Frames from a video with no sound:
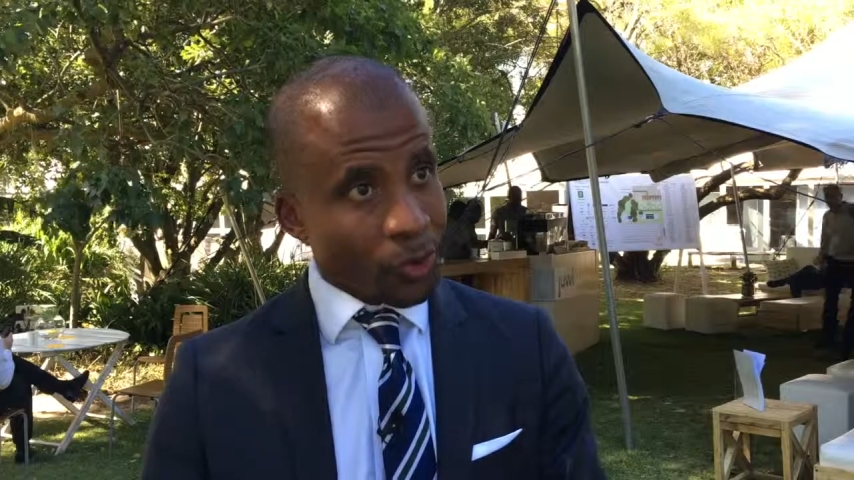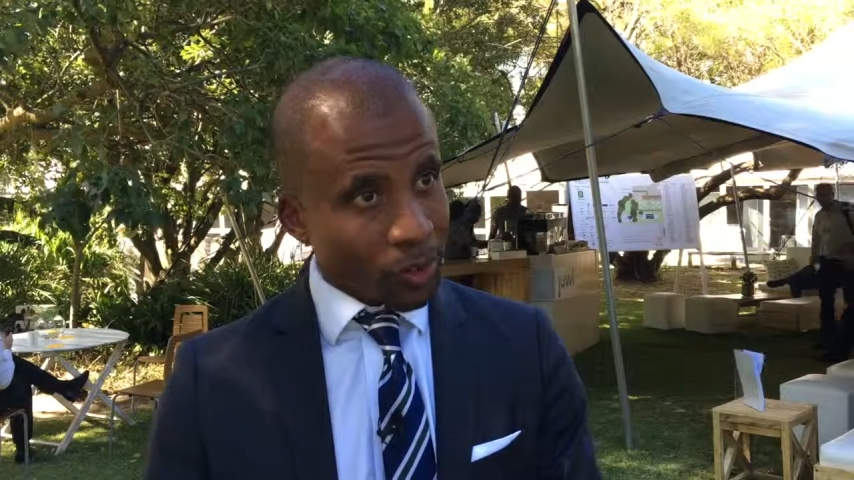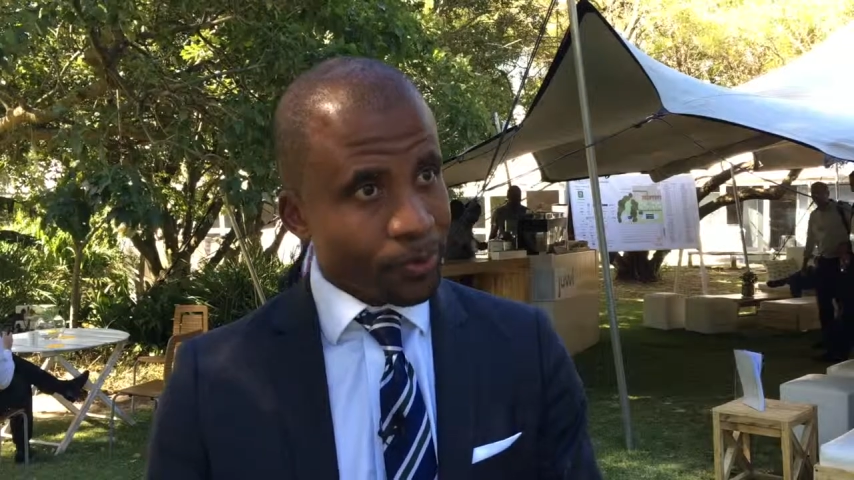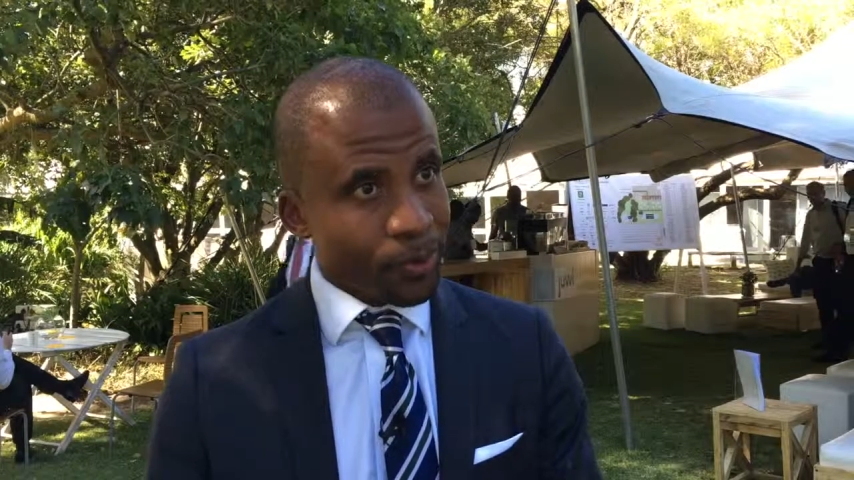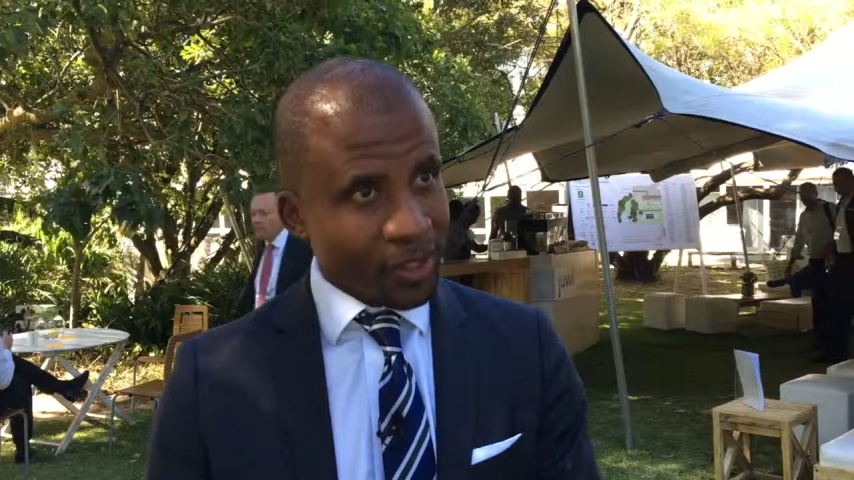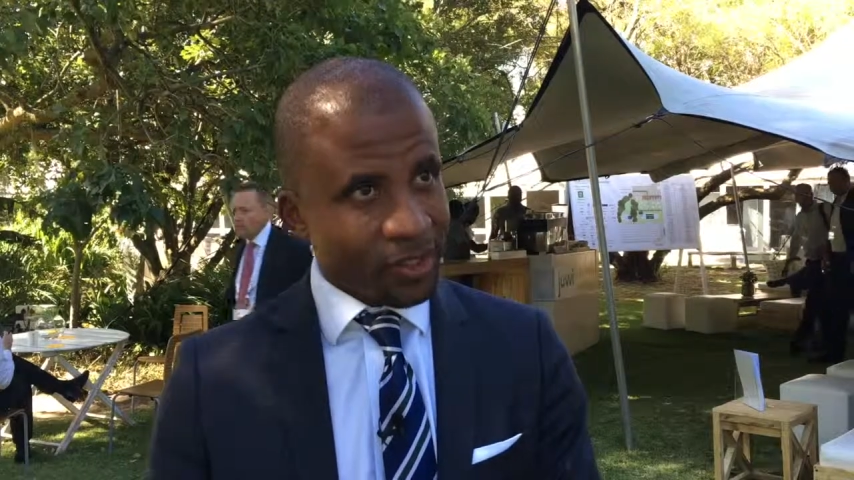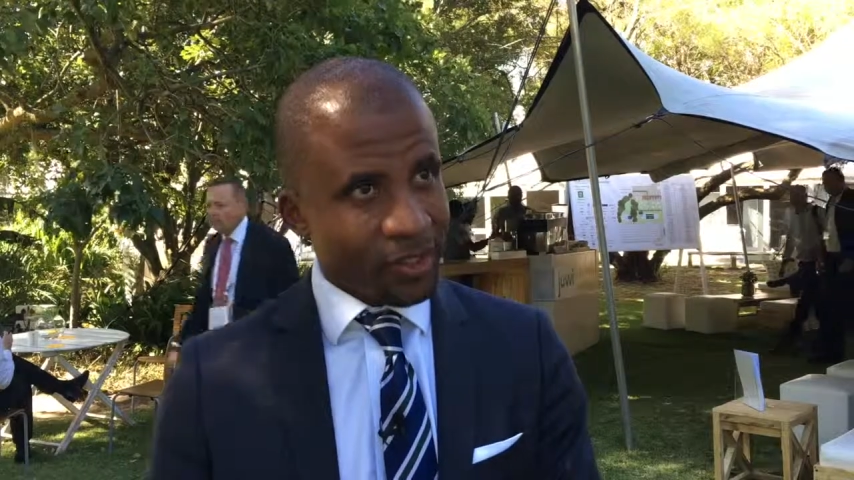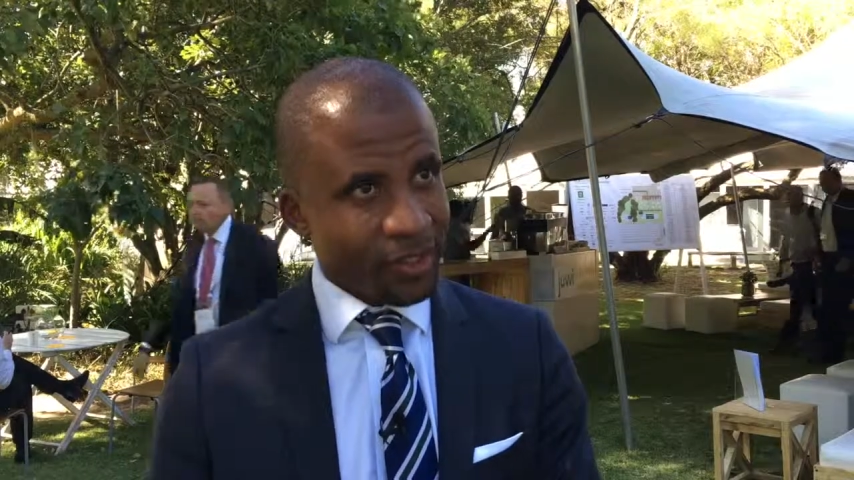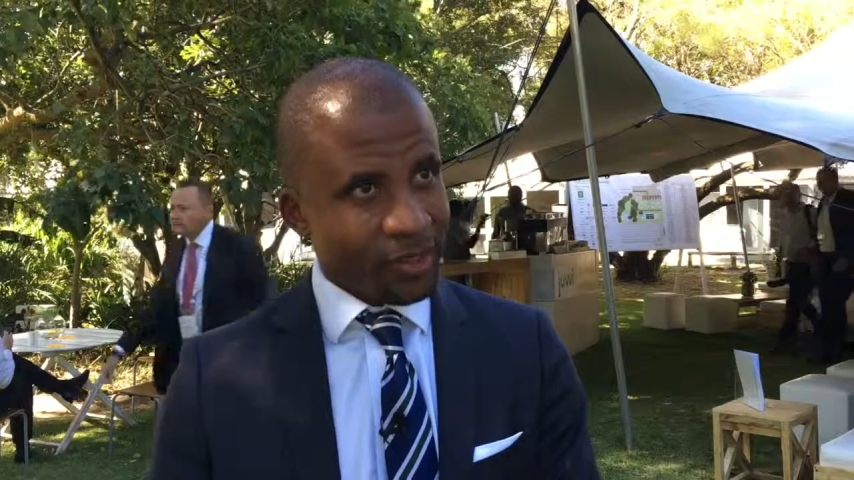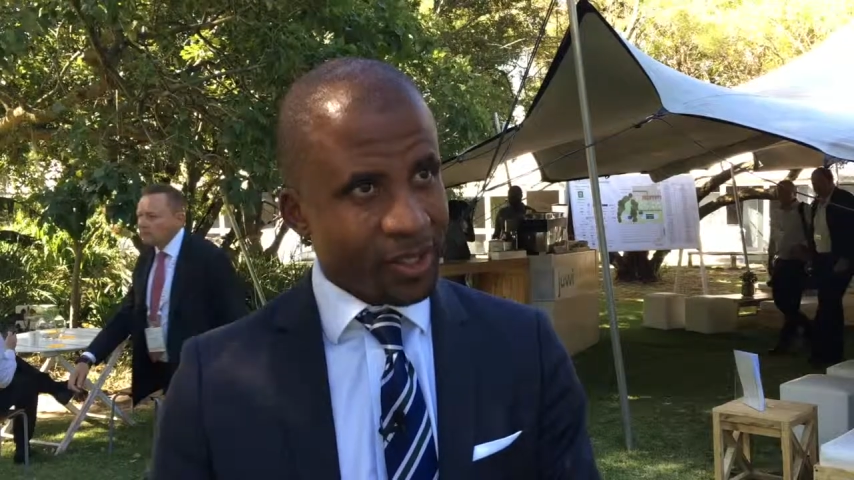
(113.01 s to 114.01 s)
our
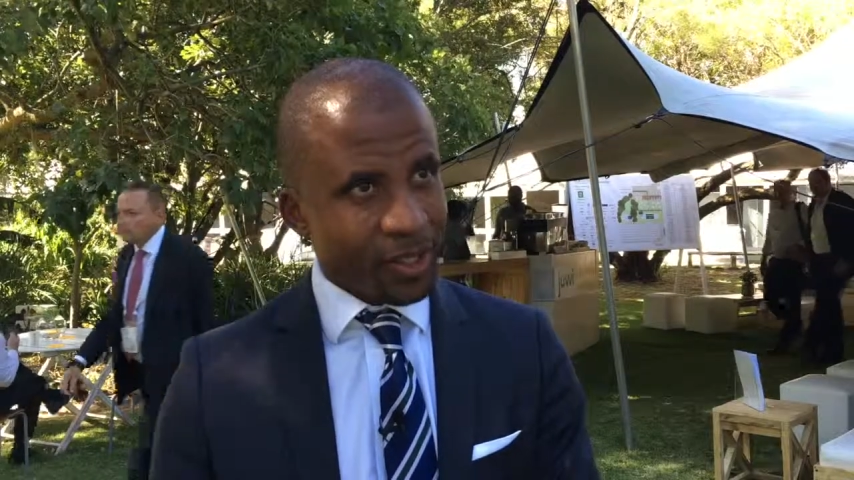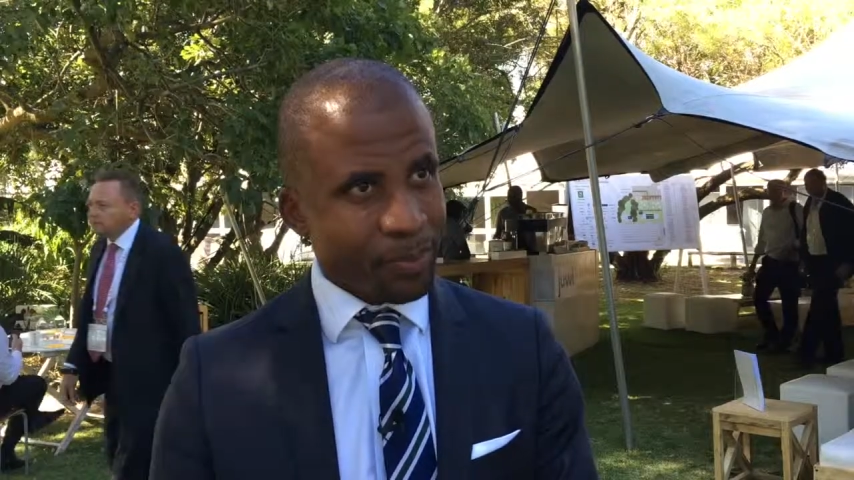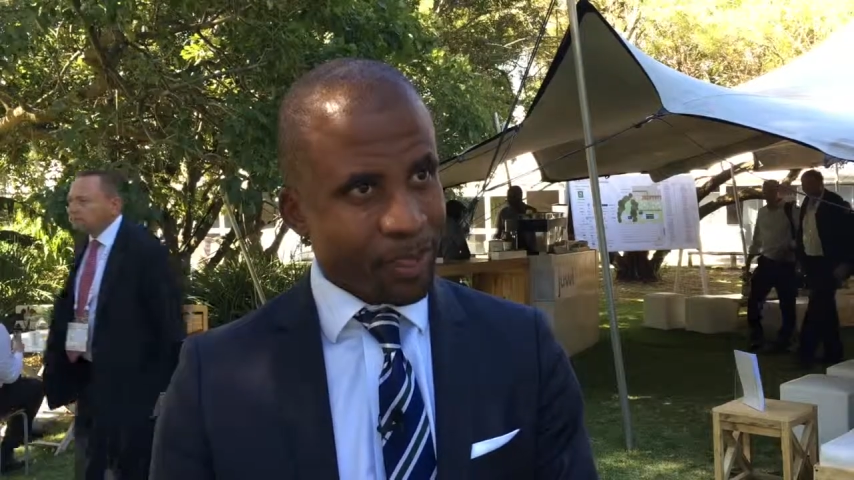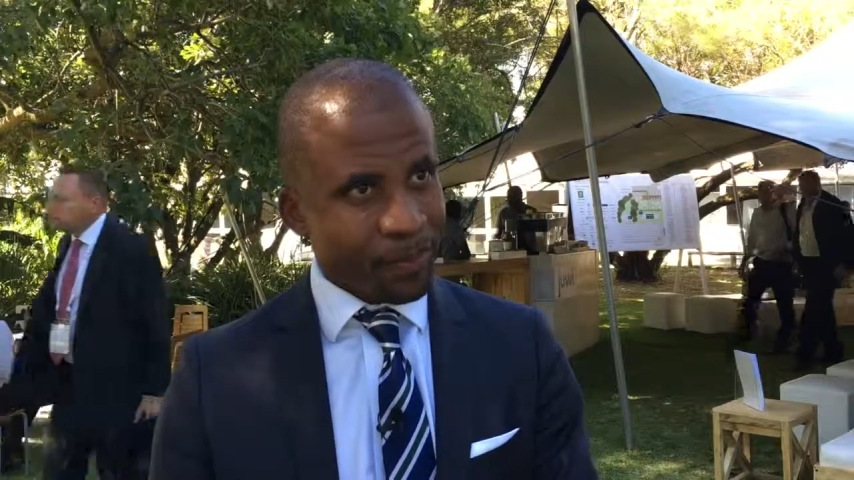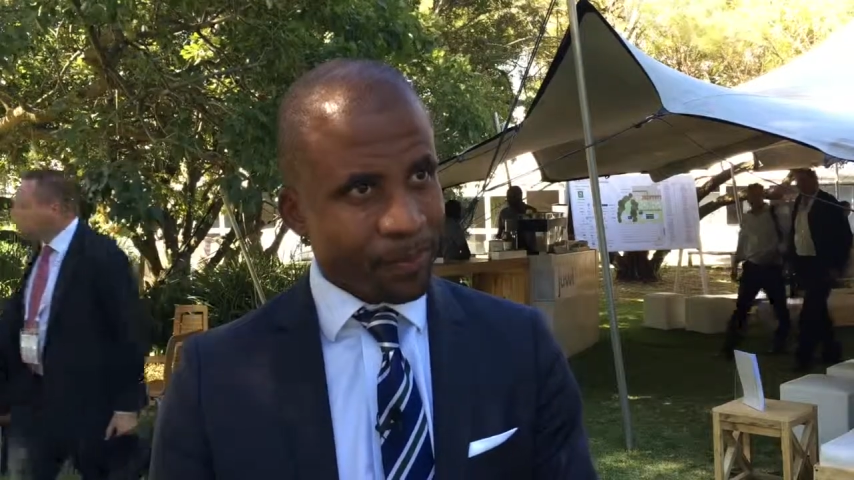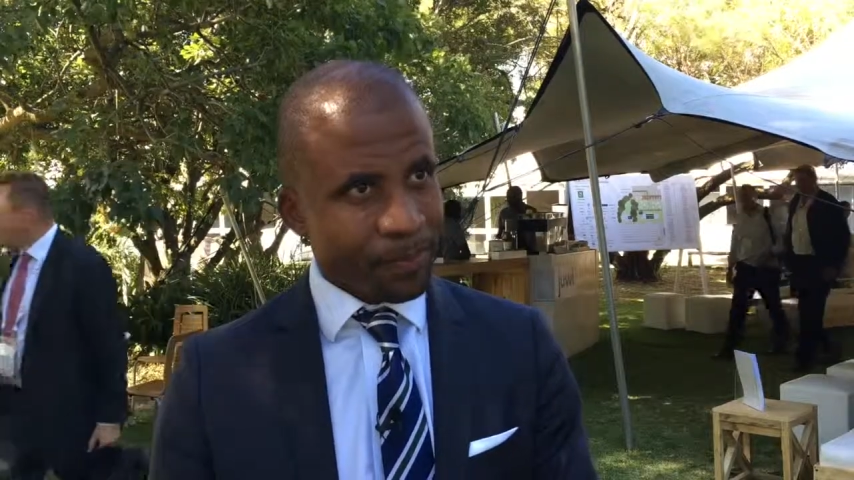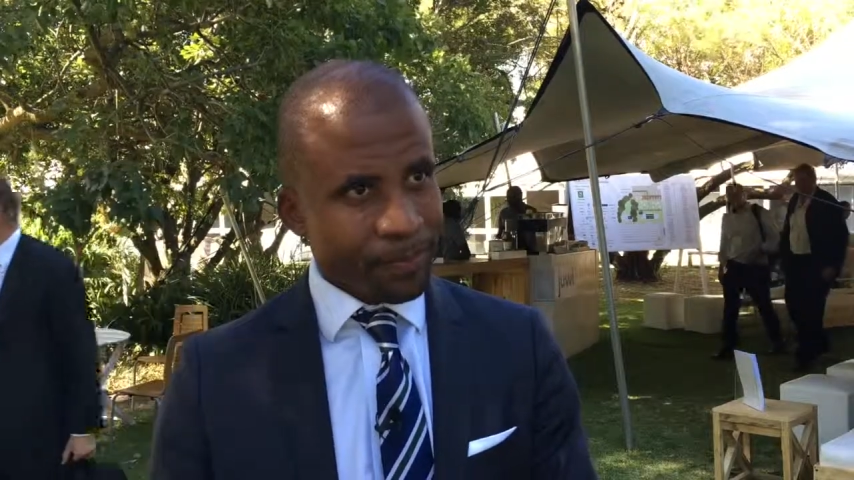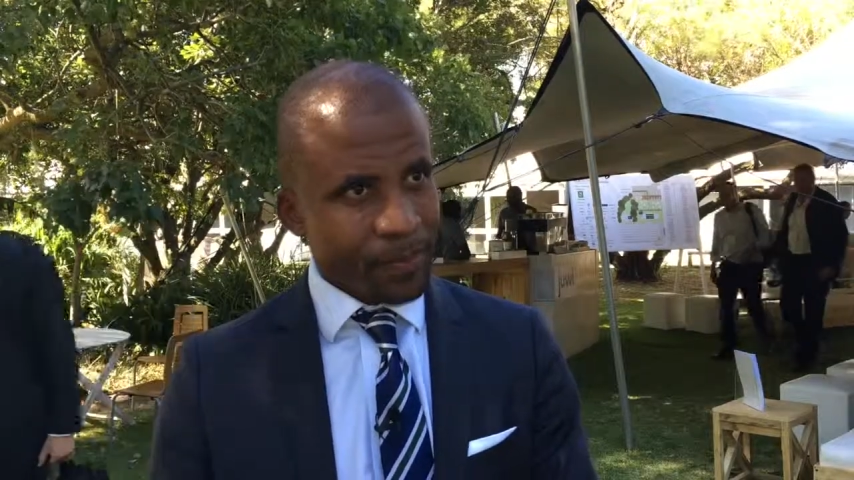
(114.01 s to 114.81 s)
production uh, platform